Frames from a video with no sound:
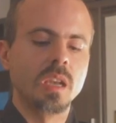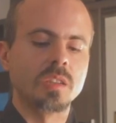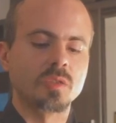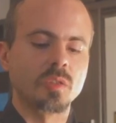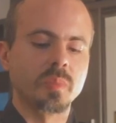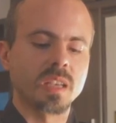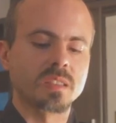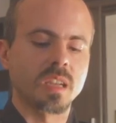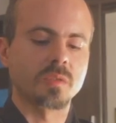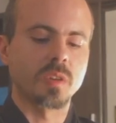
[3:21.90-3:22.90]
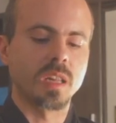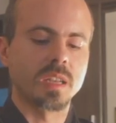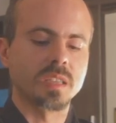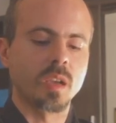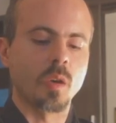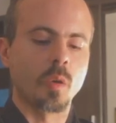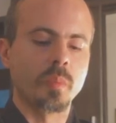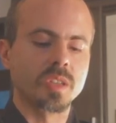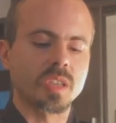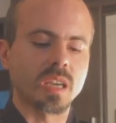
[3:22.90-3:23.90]
It should be as natural as a
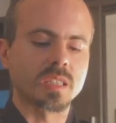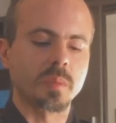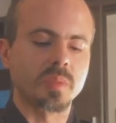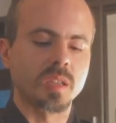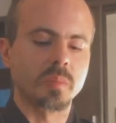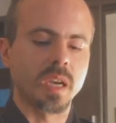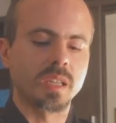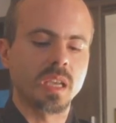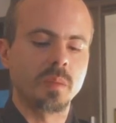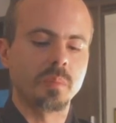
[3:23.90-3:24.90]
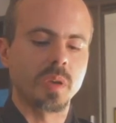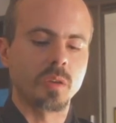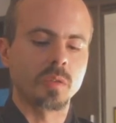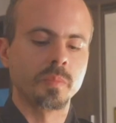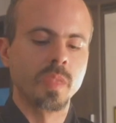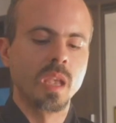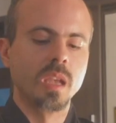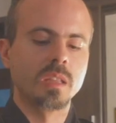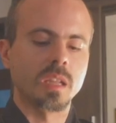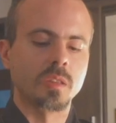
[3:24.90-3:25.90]
homage accepted by an emperor
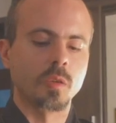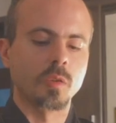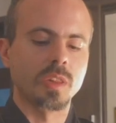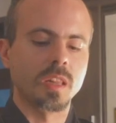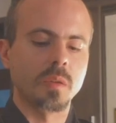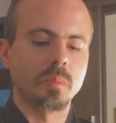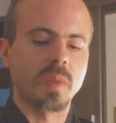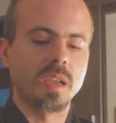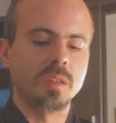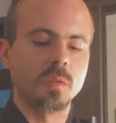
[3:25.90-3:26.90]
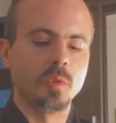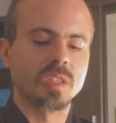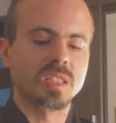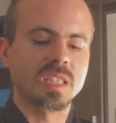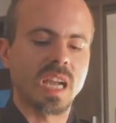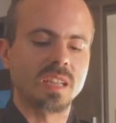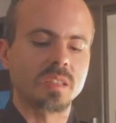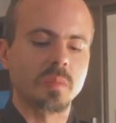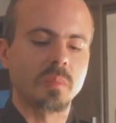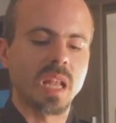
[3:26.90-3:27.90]
that no regular man would
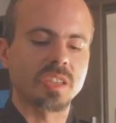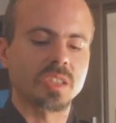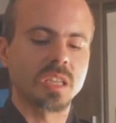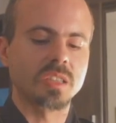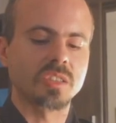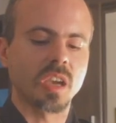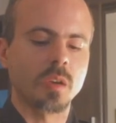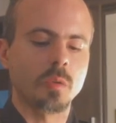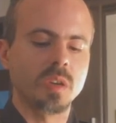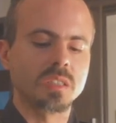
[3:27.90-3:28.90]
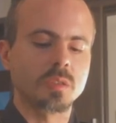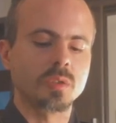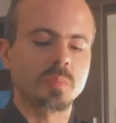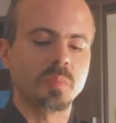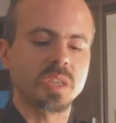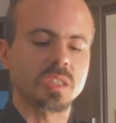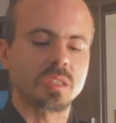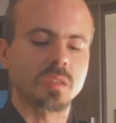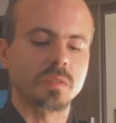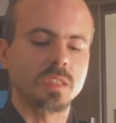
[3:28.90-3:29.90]
stand, blushing and shying away,
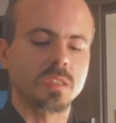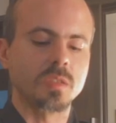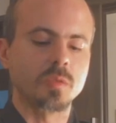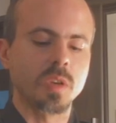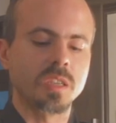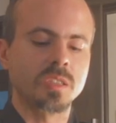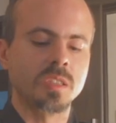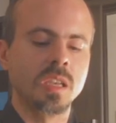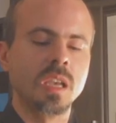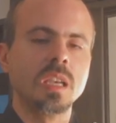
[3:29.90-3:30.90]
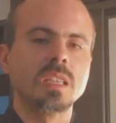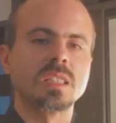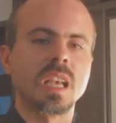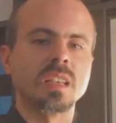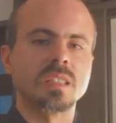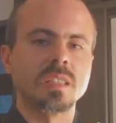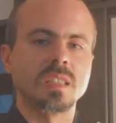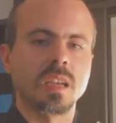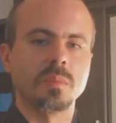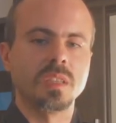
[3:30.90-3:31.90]
suspicious of the situation, sensing
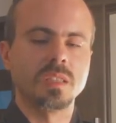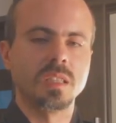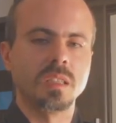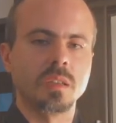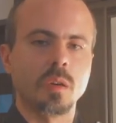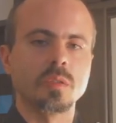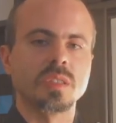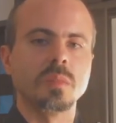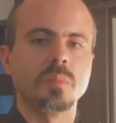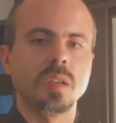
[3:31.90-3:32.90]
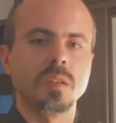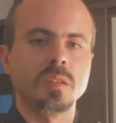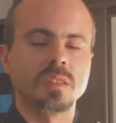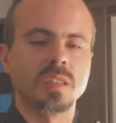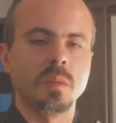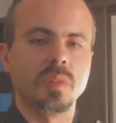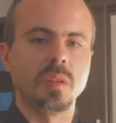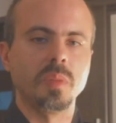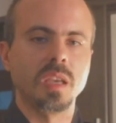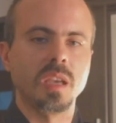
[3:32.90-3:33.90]
some deceit or simply
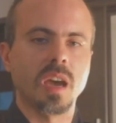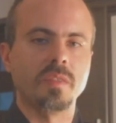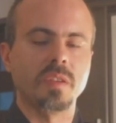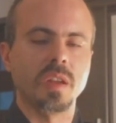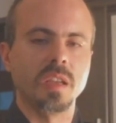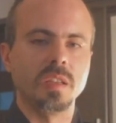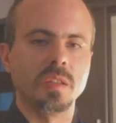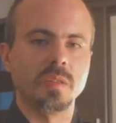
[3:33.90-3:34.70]
being afraid.